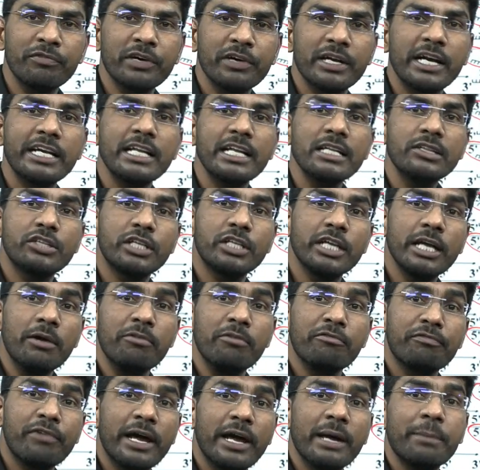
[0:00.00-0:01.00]
We are writing
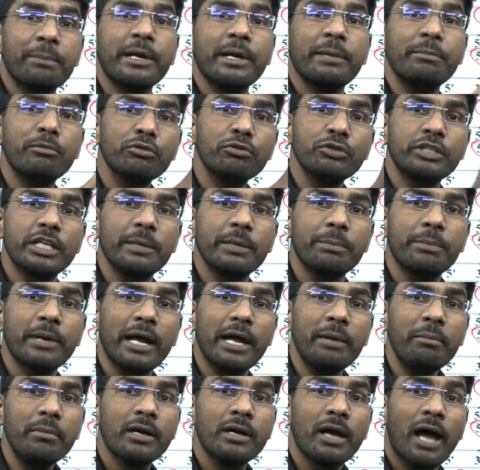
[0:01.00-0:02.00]
3, 5 prime to 3
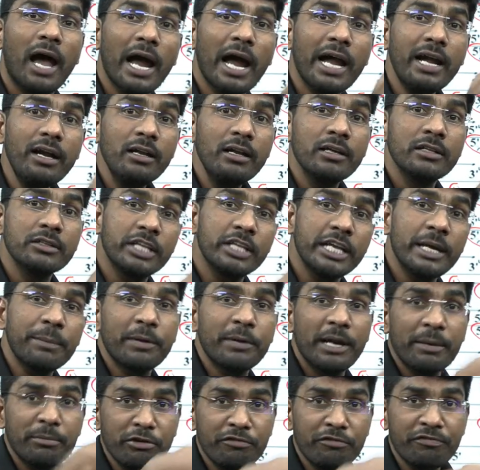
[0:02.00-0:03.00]
prime and 3
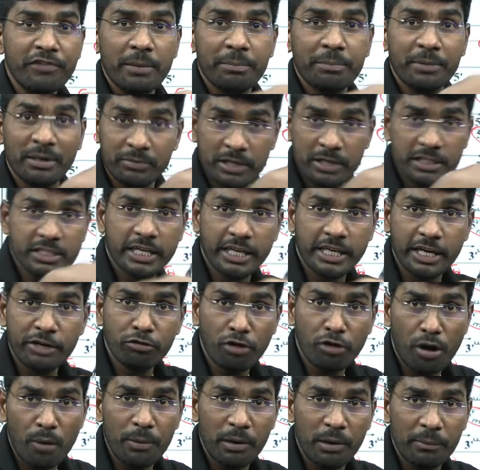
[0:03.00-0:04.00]
prime to 5 prime. The
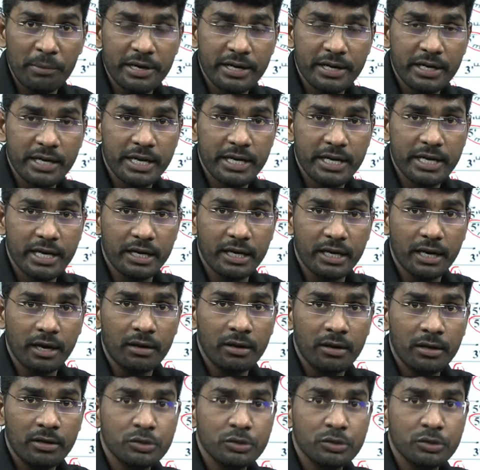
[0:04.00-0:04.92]
second complementary DNA.